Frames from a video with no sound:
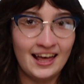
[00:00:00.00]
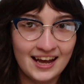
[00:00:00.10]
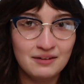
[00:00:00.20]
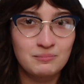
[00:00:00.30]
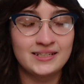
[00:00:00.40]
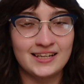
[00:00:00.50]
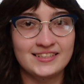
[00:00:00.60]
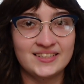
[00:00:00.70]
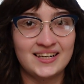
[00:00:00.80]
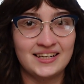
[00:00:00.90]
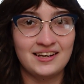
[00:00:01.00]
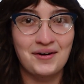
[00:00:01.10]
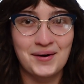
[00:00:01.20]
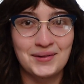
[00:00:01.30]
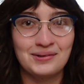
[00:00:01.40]
had been destiny
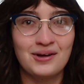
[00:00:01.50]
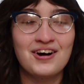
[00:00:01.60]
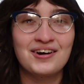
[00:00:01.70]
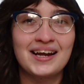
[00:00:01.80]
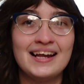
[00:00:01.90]
all along,